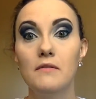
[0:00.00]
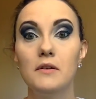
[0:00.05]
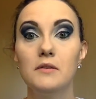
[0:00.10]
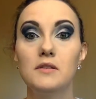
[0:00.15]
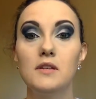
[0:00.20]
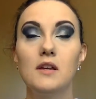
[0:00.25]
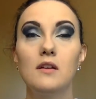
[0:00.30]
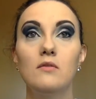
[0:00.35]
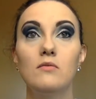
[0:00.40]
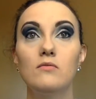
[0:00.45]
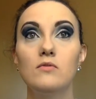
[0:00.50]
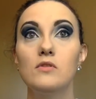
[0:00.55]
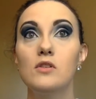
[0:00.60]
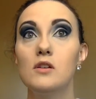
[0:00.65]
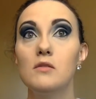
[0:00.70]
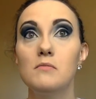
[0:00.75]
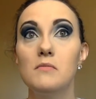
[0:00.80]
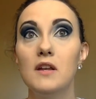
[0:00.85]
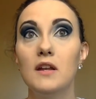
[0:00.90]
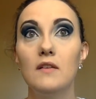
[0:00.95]
I was like,
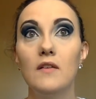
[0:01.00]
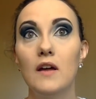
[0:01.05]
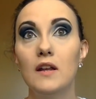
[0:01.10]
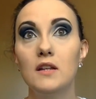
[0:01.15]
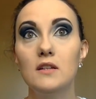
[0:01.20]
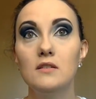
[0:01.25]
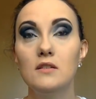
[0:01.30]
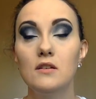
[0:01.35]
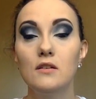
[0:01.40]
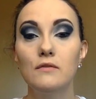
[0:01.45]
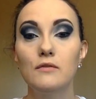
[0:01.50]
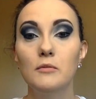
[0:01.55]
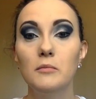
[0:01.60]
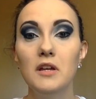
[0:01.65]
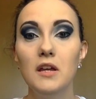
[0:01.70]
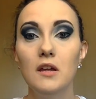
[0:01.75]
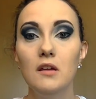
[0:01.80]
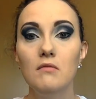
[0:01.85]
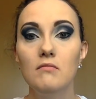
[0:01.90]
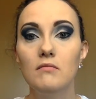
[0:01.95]
couldn't have made that easier for
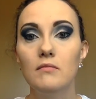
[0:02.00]
me.